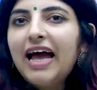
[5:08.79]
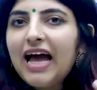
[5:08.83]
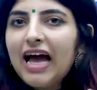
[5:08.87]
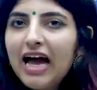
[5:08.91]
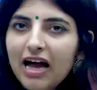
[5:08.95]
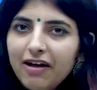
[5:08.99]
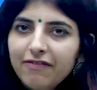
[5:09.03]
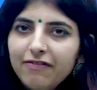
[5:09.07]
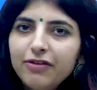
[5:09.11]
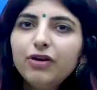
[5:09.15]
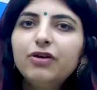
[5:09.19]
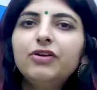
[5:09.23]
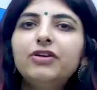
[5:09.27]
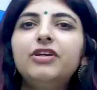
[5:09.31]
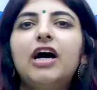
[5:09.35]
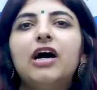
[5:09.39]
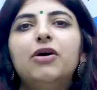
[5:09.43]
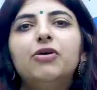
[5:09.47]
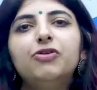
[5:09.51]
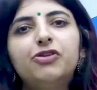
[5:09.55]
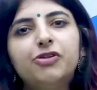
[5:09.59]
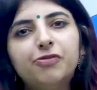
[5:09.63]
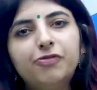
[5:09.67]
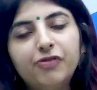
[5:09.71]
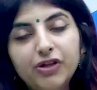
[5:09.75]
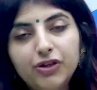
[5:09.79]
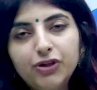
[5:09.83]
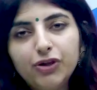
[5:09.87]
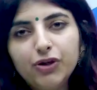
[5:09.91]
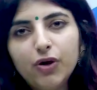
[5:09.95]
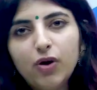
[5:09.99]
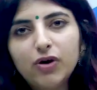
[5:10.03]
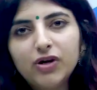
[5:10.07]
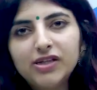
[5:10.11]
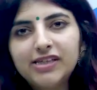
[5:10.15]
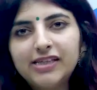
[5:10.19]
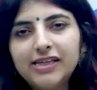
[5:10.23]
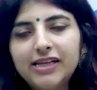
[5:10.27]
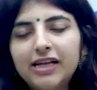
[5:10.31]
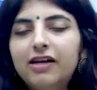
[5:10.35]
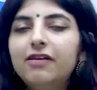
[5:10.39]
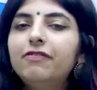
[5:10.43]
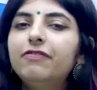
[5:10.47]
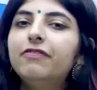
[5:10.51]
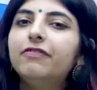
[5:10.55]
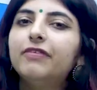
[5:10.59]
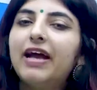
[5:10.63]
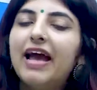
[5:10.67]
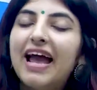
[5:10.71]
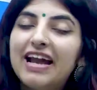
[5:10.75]
have your doubts with yourself
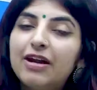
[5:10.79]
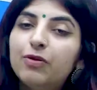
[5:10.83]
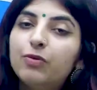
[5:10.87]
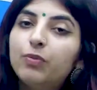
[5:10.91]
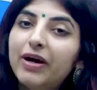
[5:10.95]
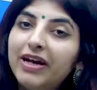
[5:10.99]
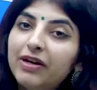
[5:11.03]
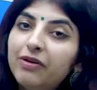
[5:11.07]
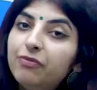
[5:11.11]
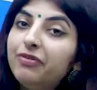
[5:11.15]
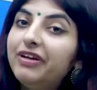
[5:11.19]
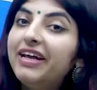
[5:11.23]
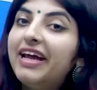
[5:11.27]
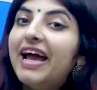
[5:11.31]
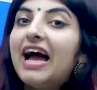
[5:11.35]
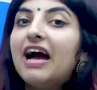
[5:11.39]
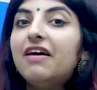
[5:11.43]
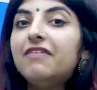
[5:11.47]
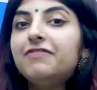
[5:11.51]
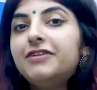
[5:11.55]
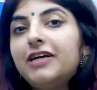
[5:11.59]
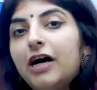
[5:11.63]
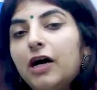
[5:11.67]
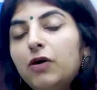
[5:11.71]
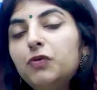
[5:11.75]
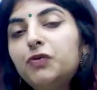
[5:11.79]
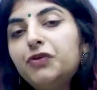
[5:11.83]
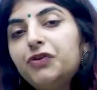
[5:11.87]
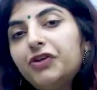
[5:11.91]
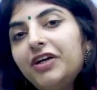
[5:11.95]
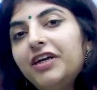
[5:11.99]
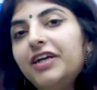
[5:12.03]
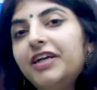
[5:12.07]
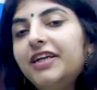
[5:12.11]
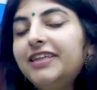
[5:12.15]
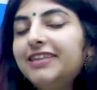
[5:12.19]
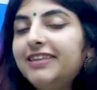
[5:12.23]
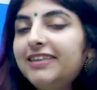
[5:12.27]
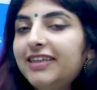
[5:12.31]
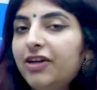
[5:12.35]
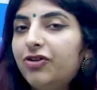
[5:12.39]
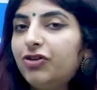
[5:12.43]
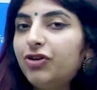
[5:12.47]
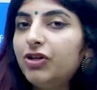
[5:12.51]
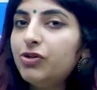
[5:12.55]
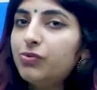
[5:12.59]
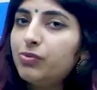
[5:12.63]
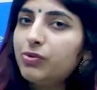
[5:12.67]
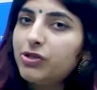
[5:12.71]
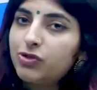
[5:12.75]
and when we have doubt clearing
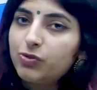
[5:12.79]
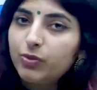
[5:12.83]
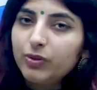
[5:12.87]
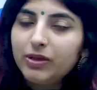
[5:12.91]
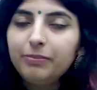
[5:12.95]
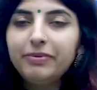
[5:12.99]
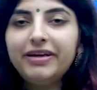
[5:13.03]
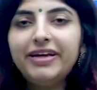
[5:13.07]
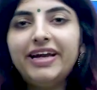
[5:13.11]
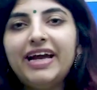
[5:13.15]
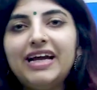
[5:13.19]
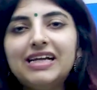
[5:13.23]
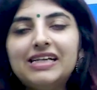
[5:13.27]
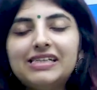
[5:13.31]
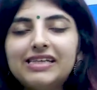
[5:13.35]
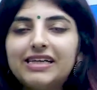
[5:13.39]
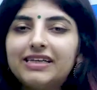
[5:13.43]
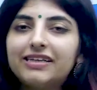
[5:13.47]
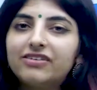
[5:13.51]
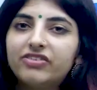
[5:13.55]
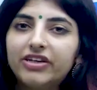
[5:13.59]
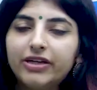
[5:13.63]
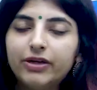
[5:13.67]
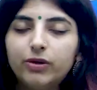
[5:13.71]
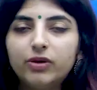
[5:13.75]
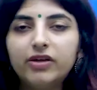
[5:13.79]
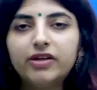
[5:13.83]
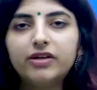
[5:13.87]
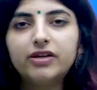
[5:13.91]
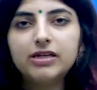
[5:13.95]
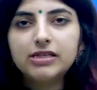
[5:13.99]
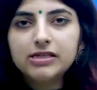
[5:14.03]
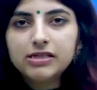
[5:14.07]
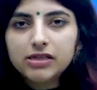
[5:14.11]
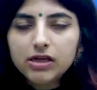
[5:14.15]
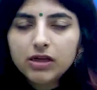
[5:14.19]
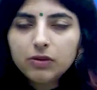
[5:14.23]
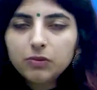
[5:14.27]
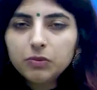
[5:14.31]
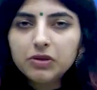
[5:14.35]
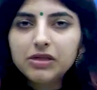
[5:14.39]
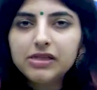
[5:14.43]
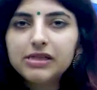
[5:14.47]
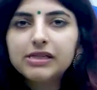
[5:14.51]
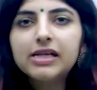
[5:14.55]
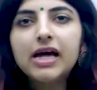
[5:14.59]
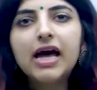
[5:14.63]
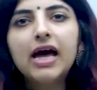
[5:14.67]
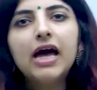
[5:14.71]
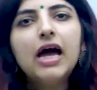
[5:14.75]
sessions which will be held at regular
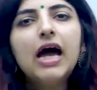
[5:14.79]
intervals,